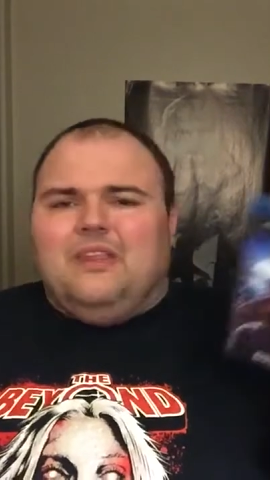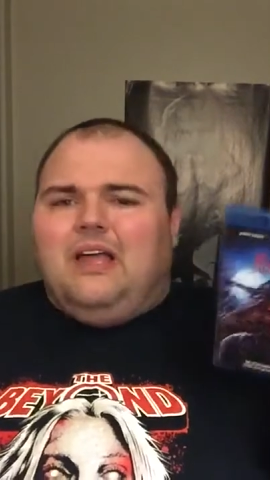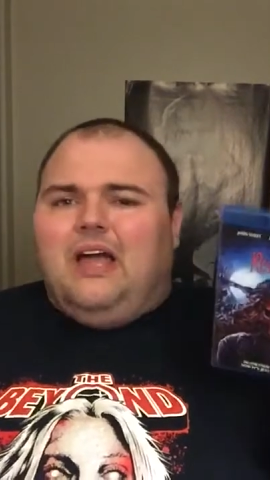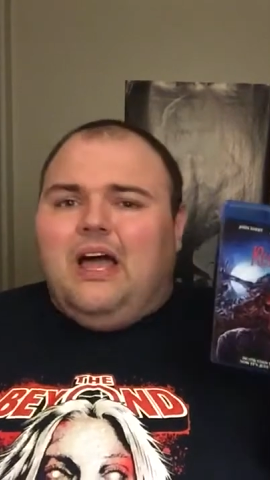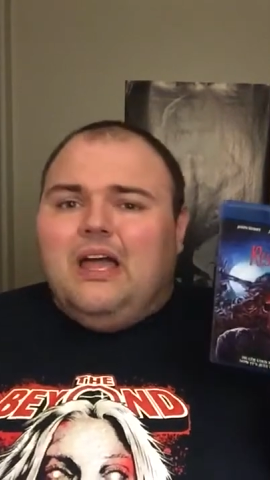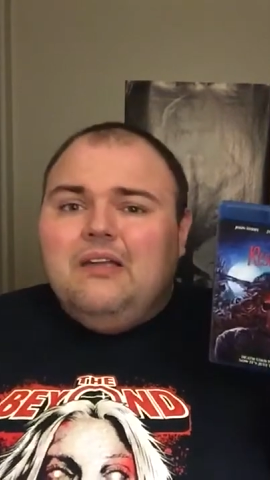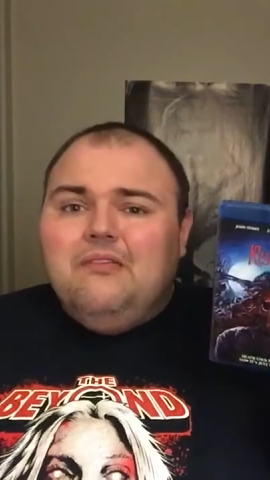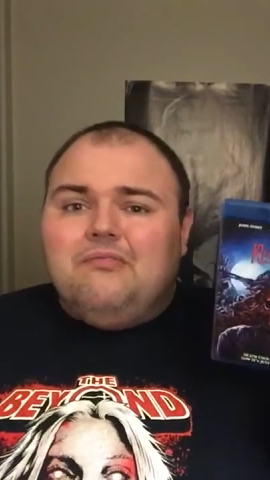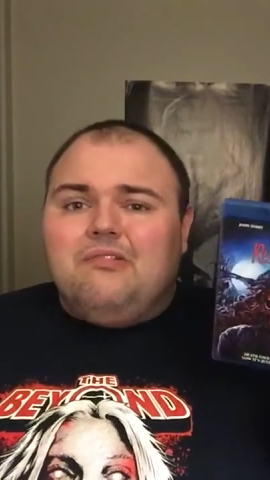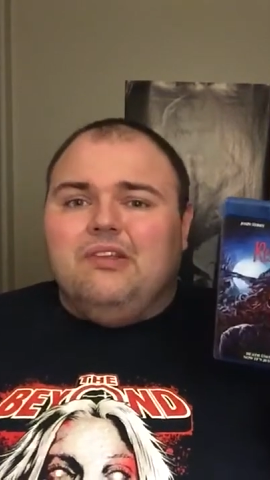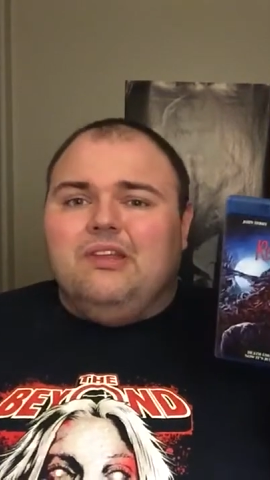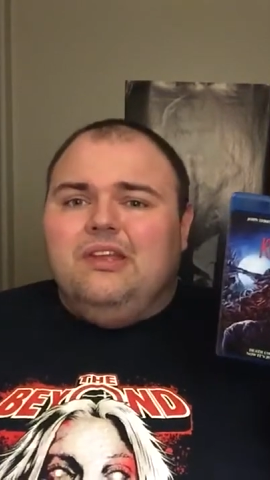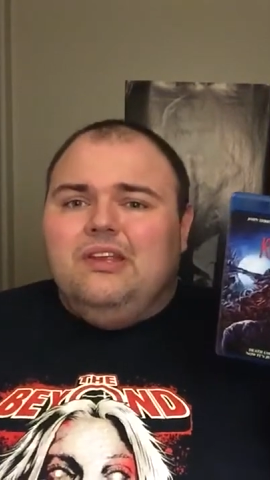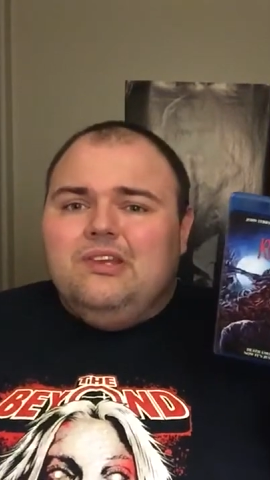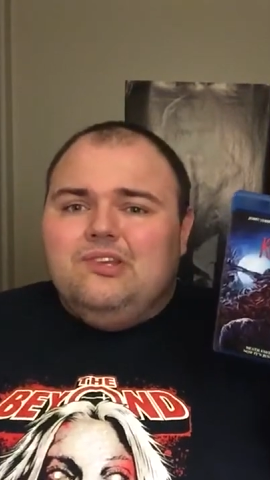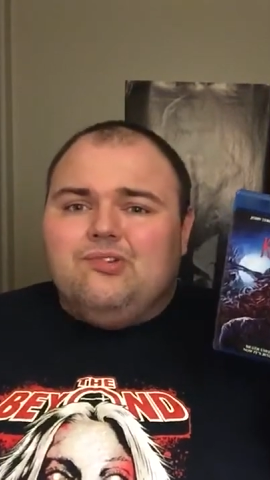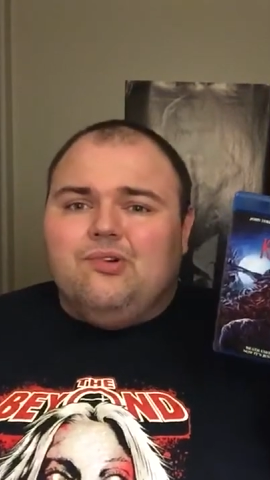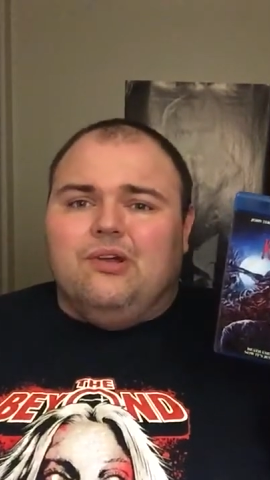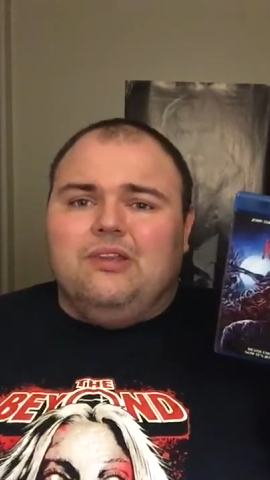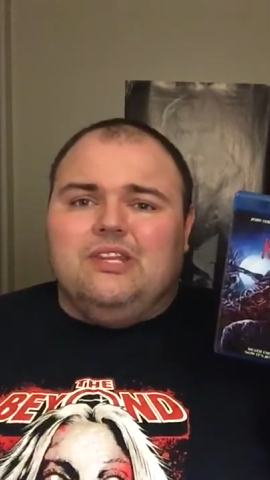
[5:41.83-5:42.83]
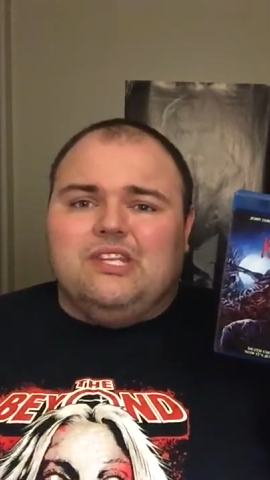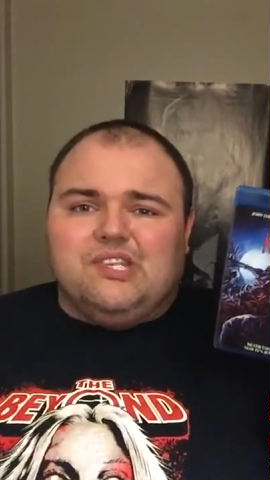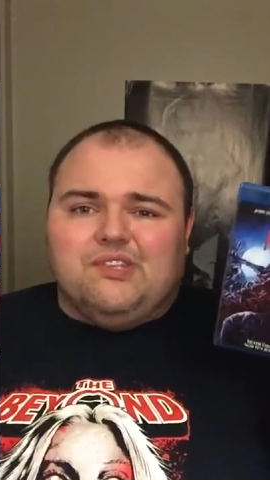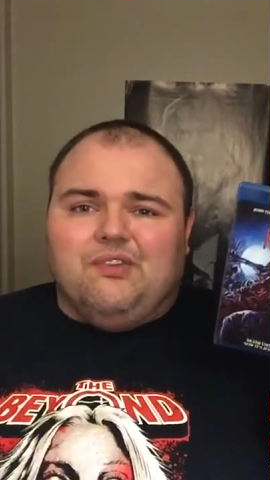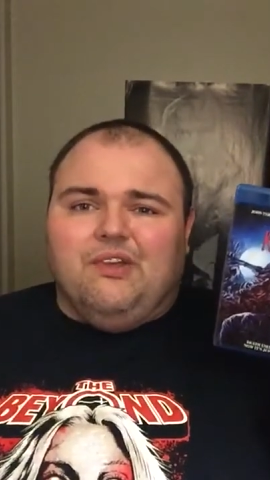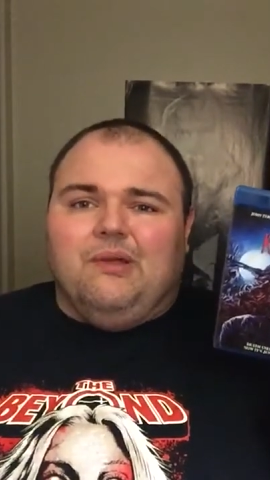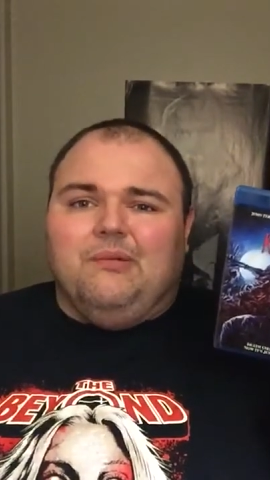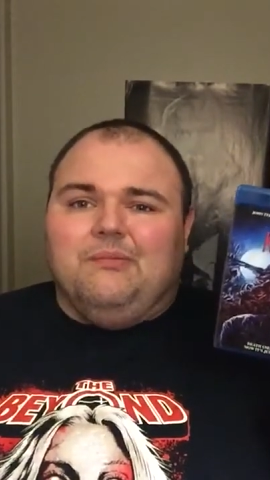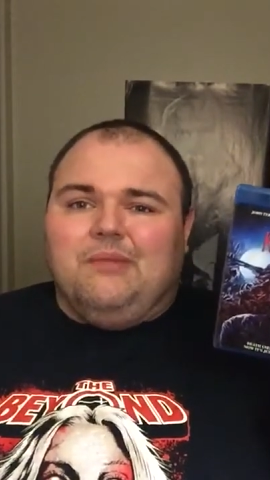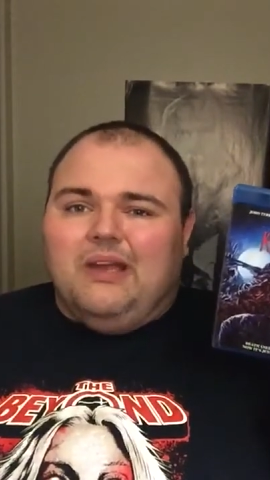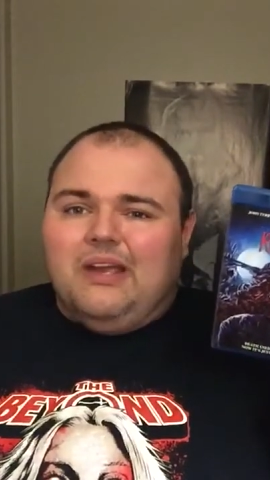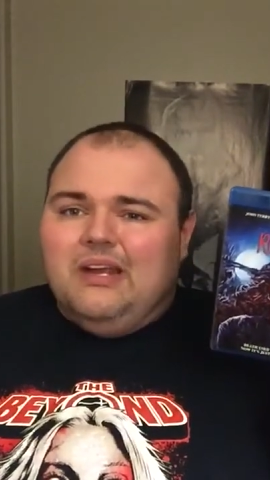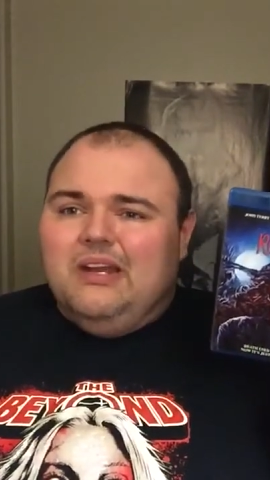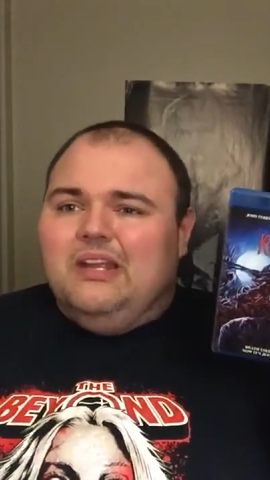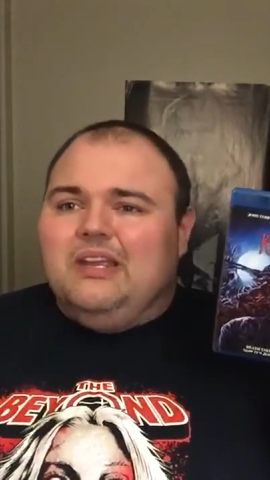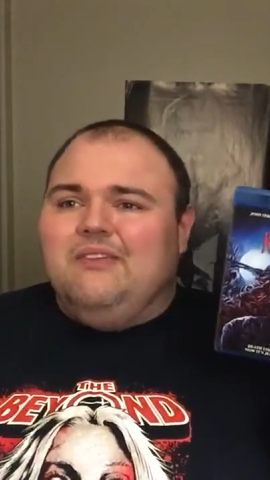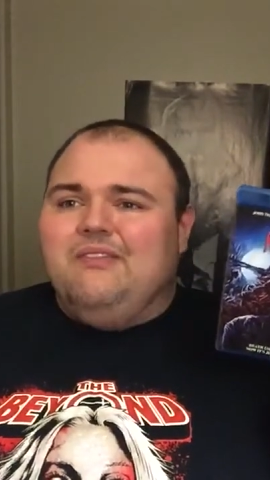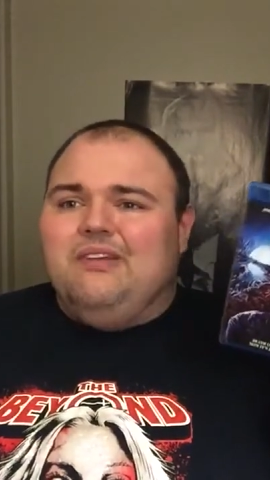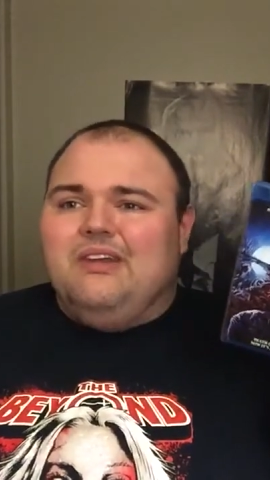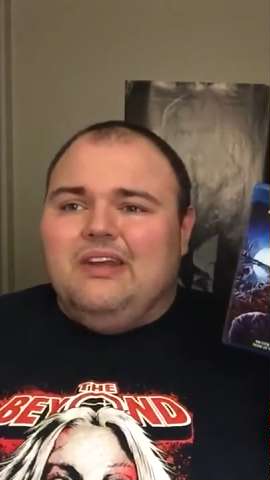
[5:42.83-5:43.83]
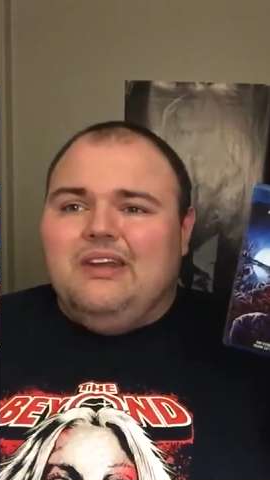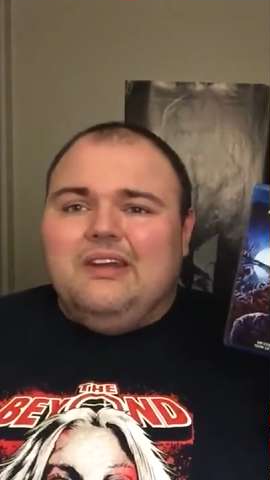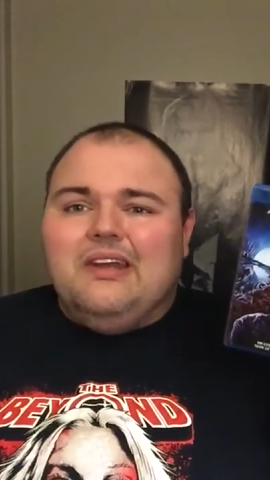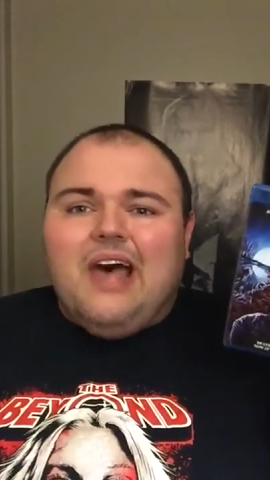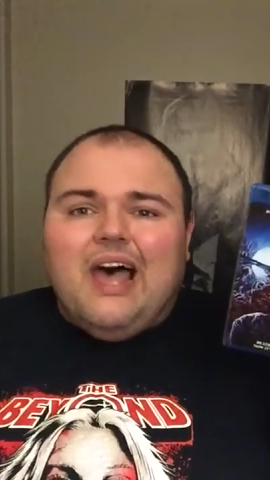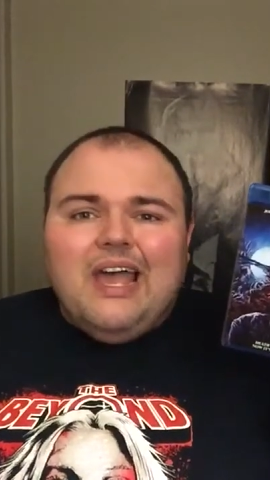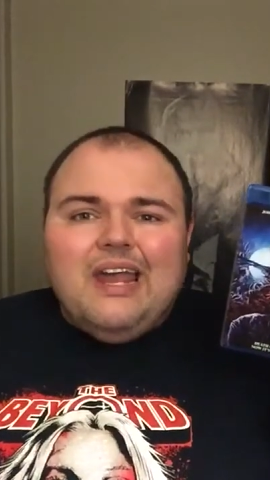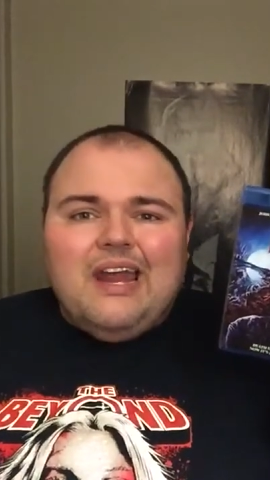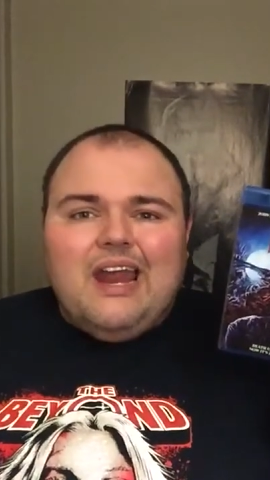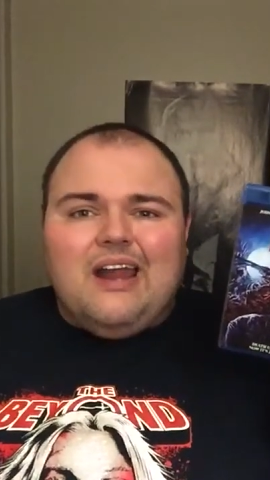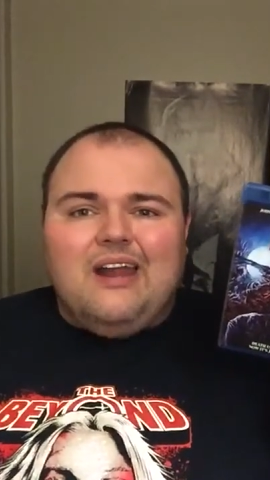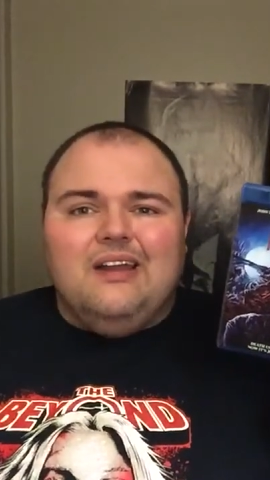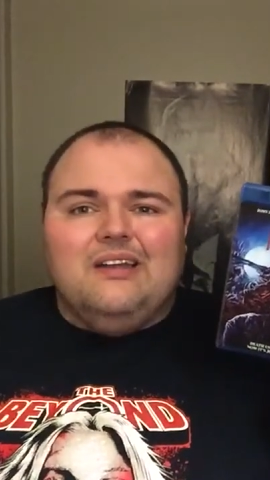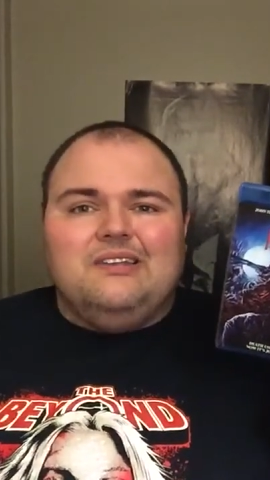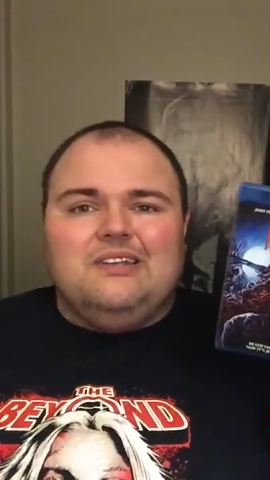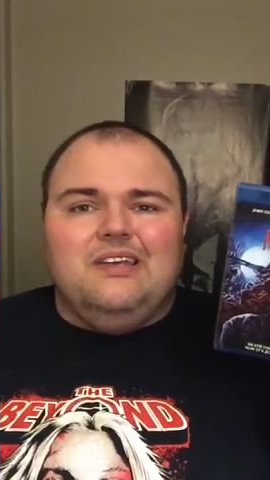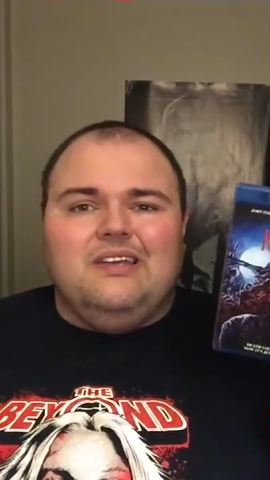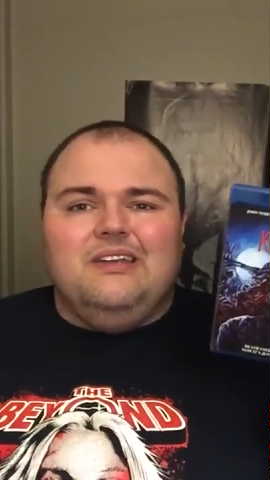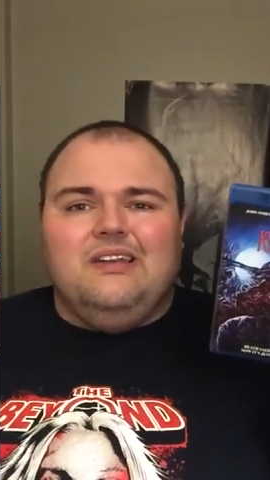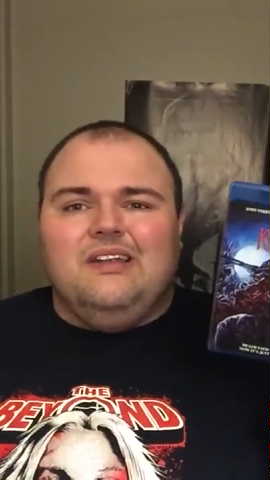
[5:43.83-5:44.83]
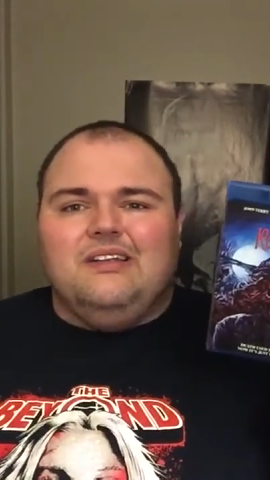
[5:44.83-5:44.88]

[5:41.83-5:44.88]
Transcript: I really enjoyed this film. I'm going to give it a 9 out of 10.